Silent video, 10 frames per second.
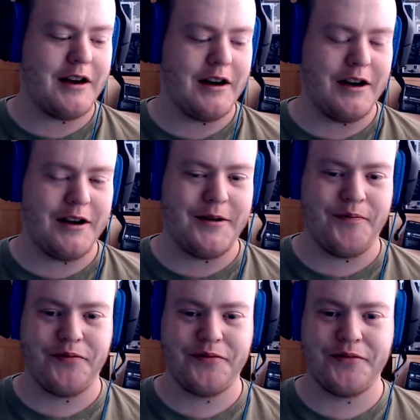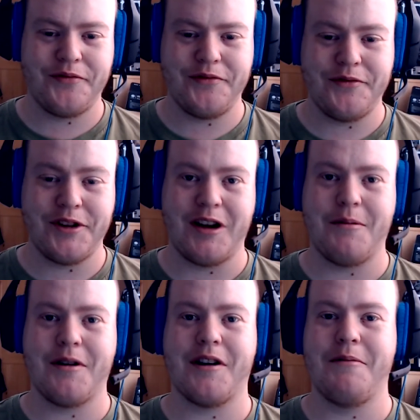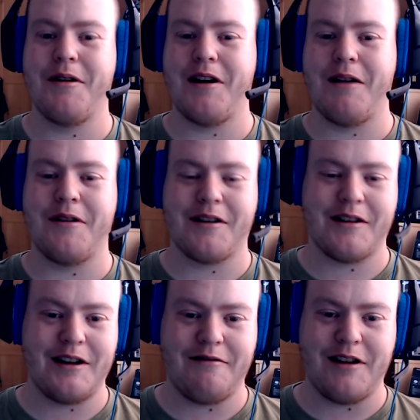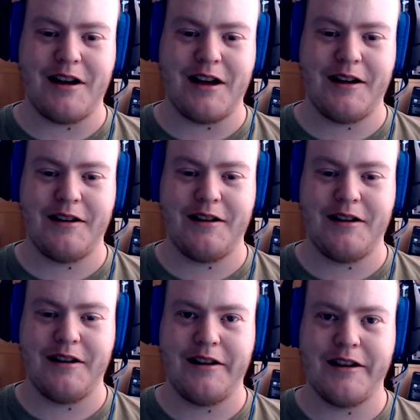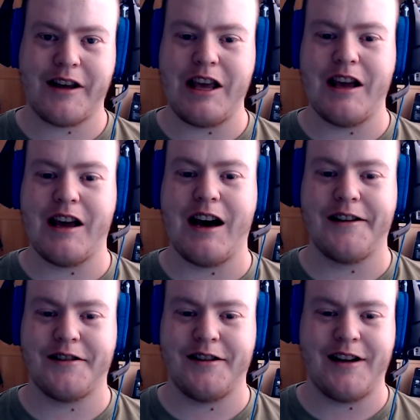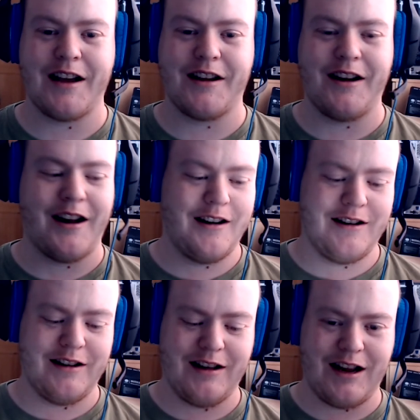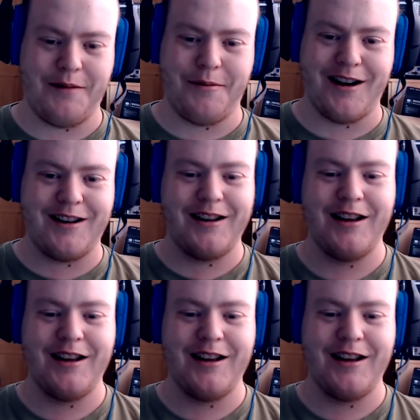So I'm not gonna keep you guys hanging on anymore.